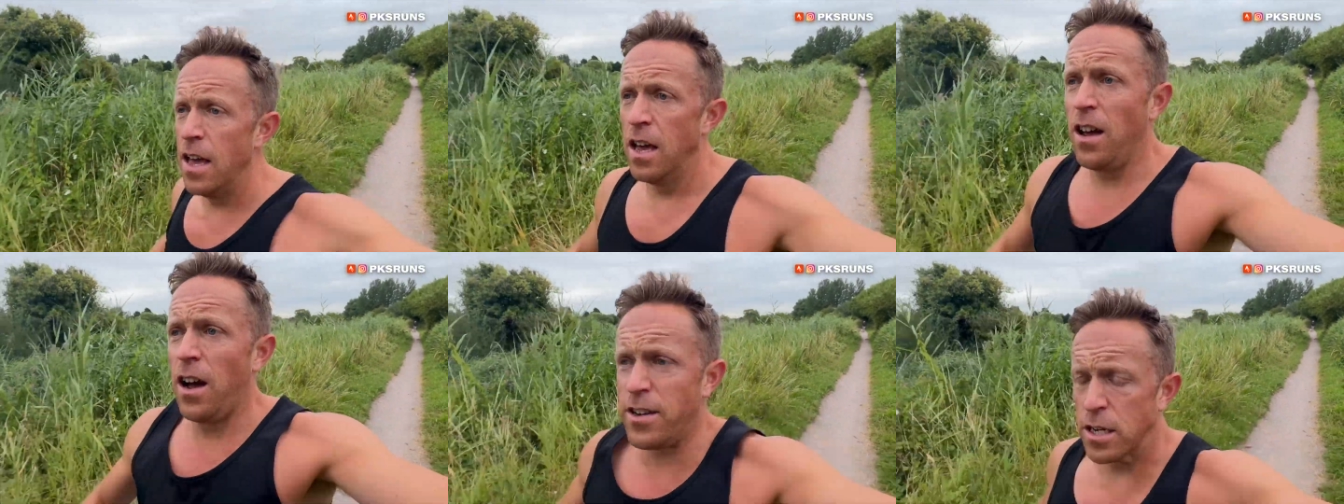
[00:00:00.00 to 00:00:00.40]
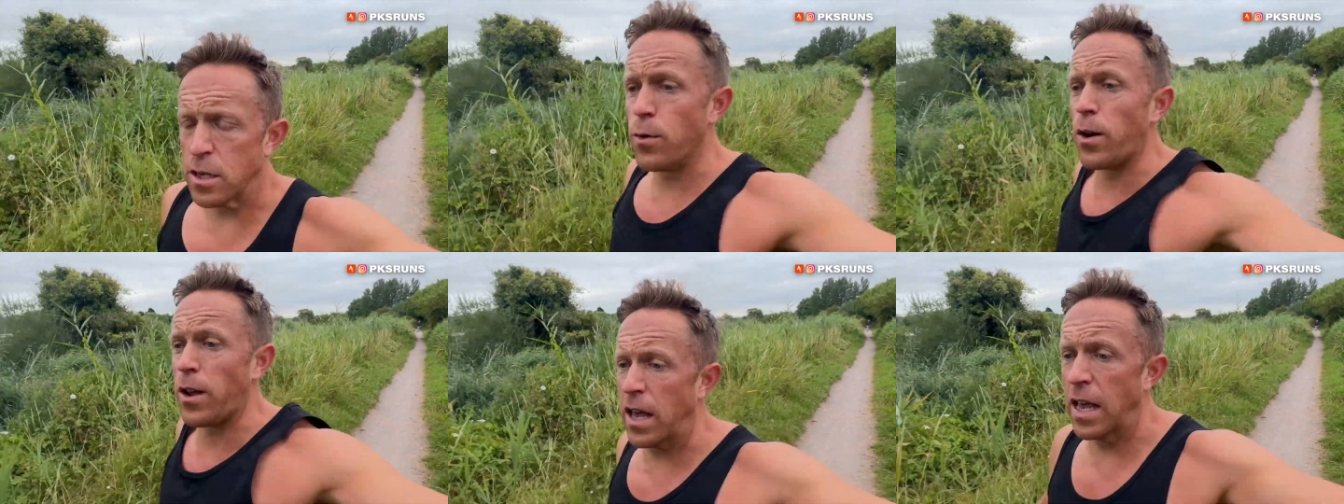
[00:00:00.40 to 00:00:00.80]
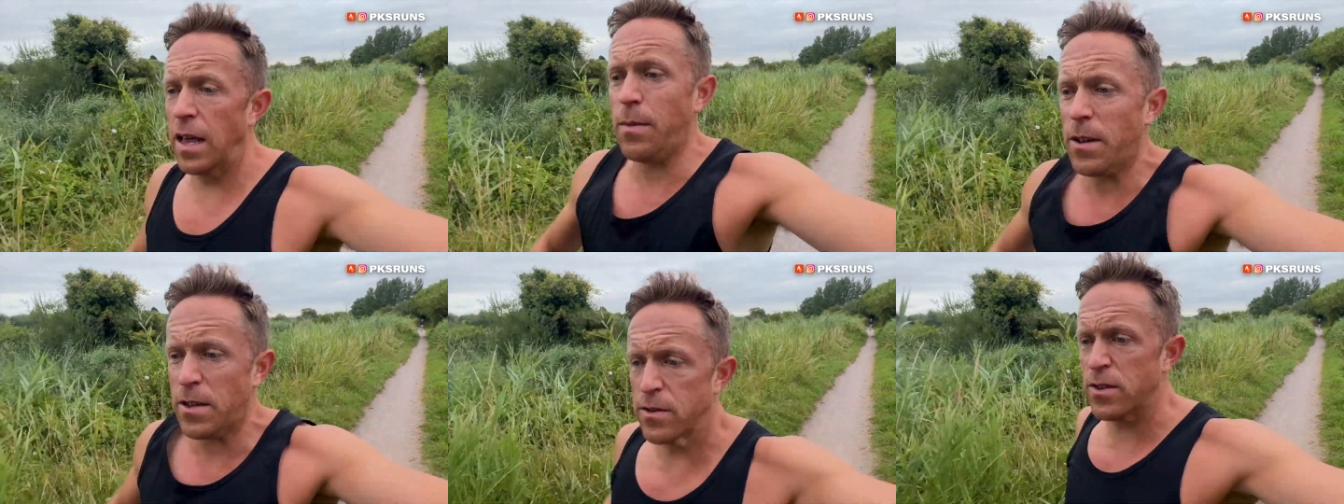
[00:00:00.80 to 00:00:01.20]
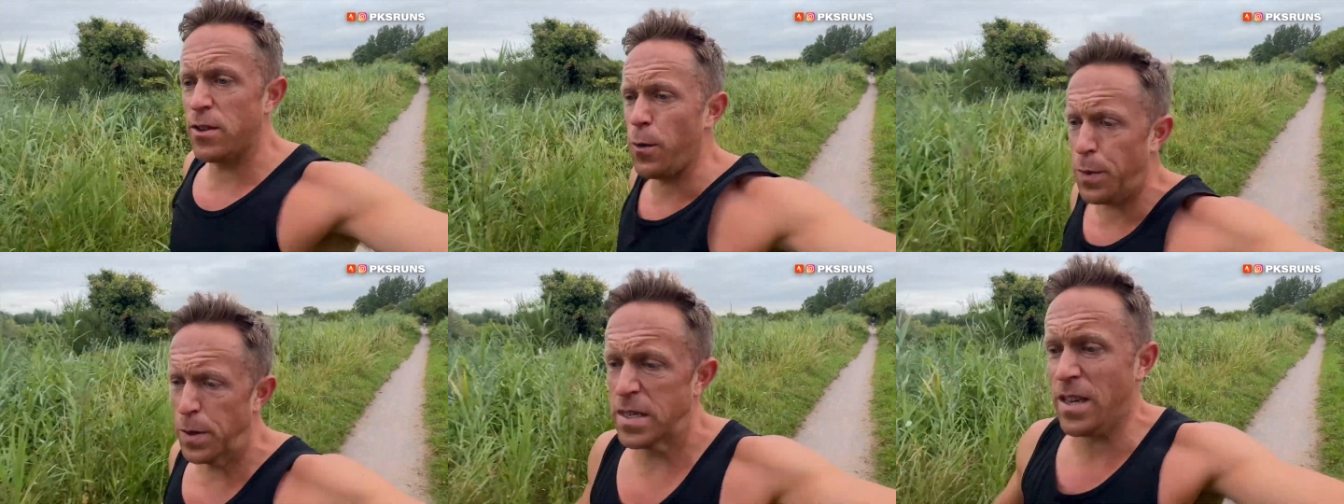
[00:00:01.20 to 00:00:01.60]
I just want to keep this
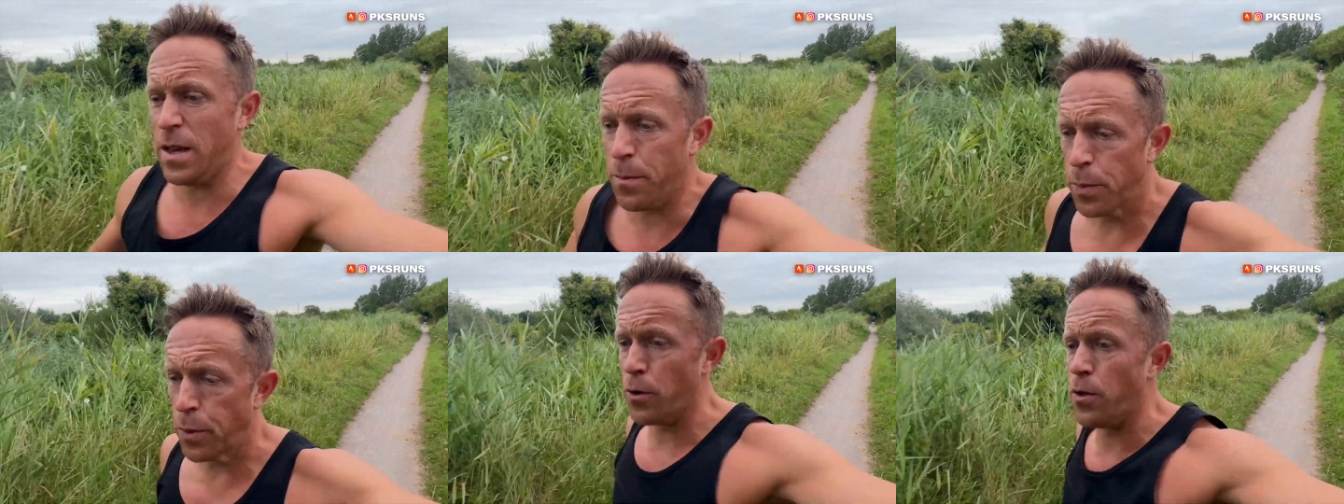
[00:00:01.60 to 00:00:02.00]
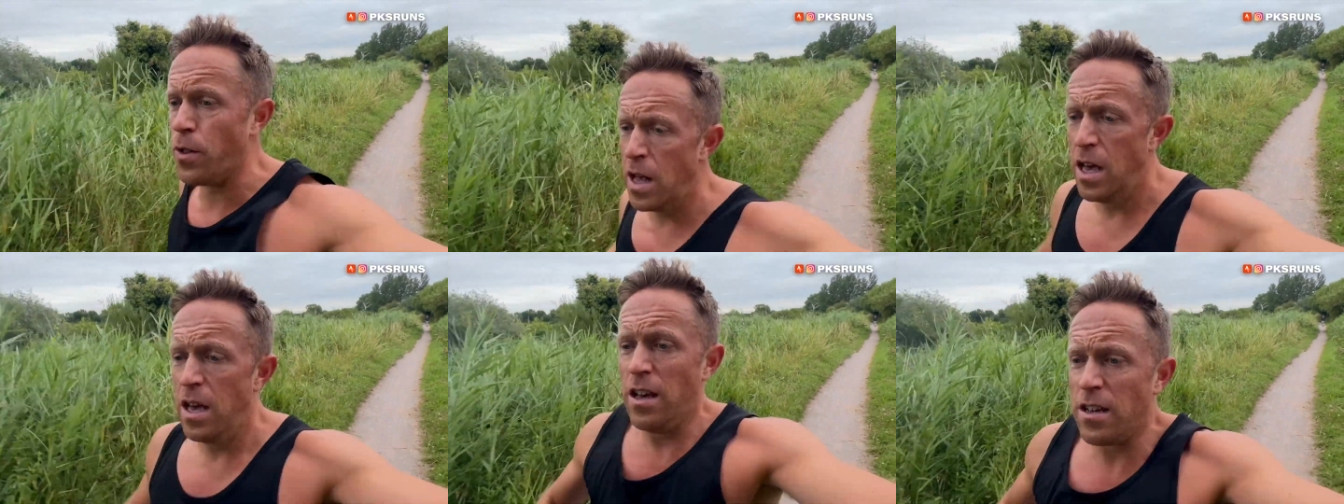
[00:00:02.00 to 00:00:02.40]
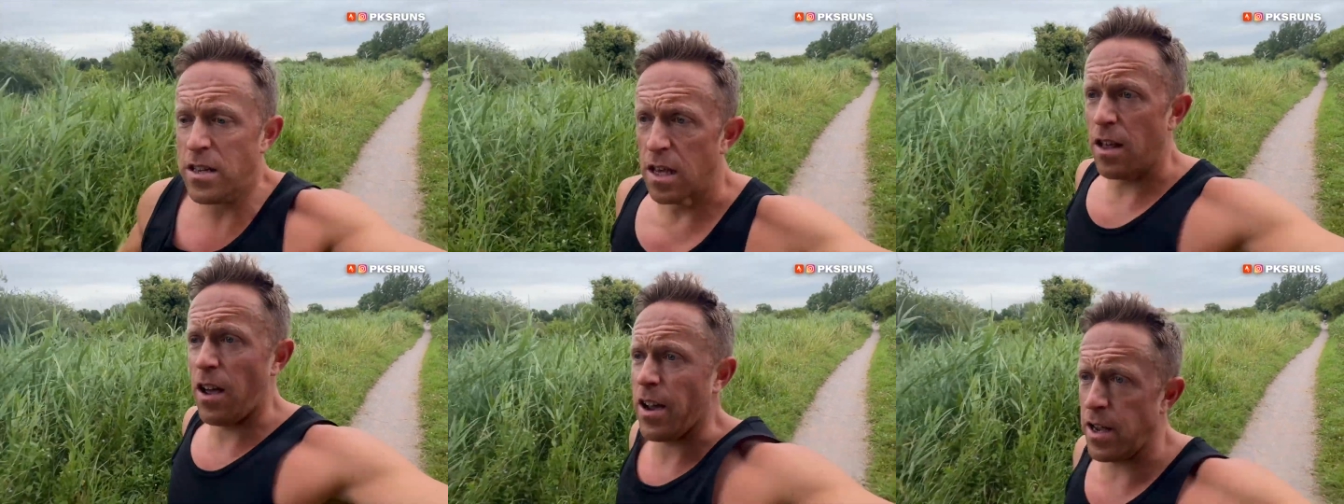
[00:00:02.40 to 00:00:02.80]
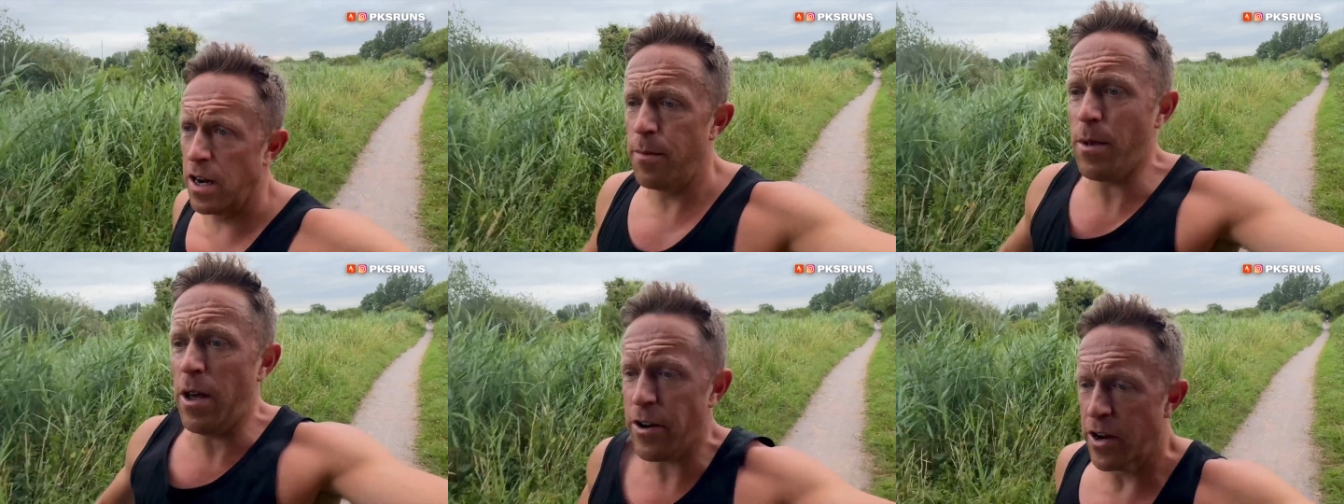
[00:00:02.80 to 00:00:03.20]
super simple so that I can
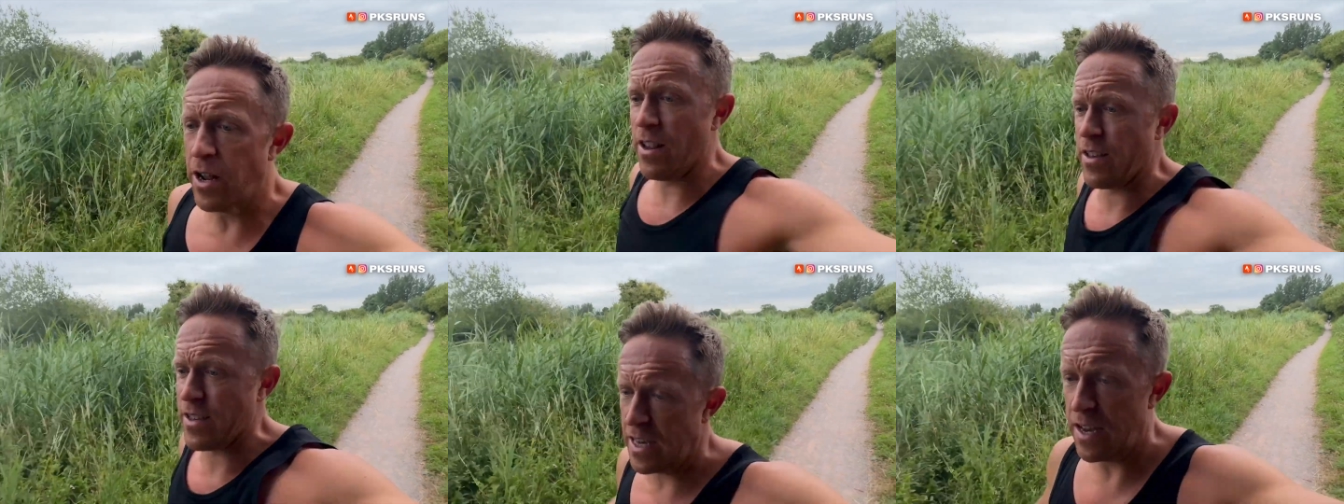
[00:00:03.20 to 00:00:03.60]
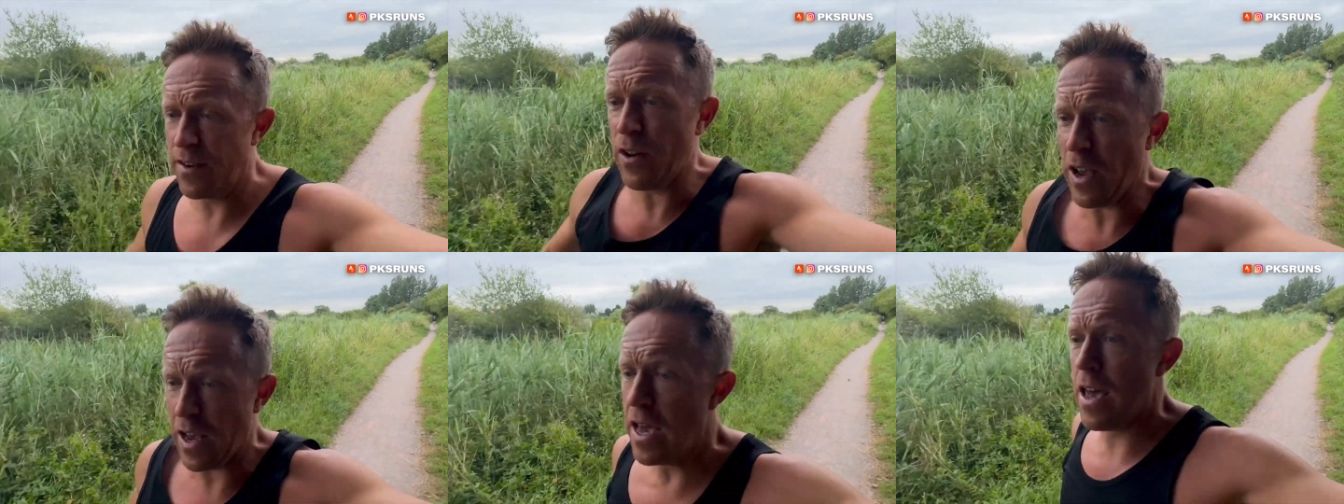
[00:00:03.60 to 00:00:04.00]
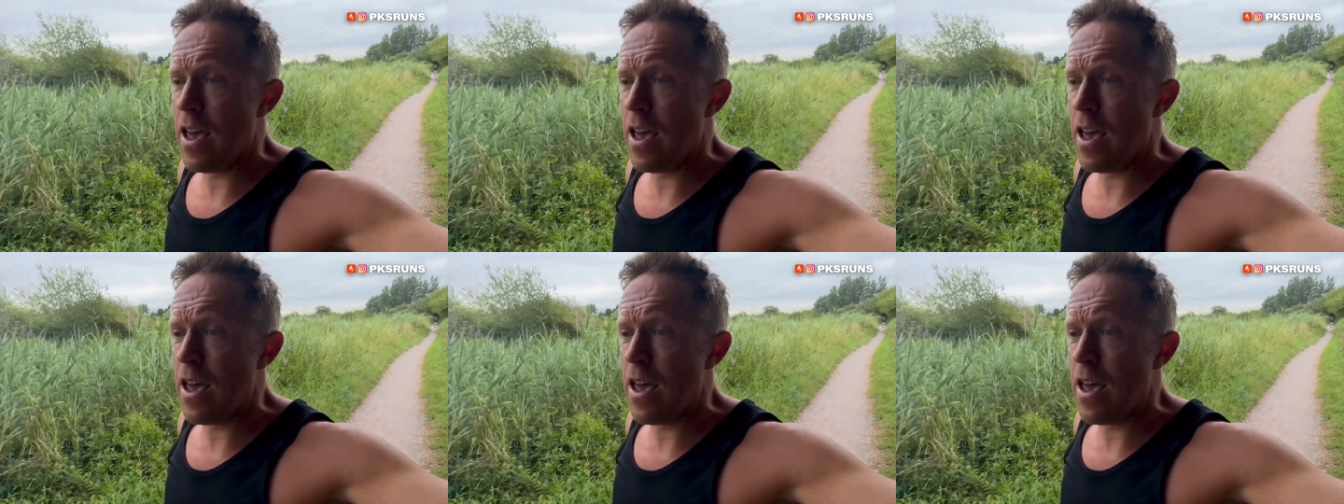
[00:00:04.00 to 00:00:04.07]
upload it this evening.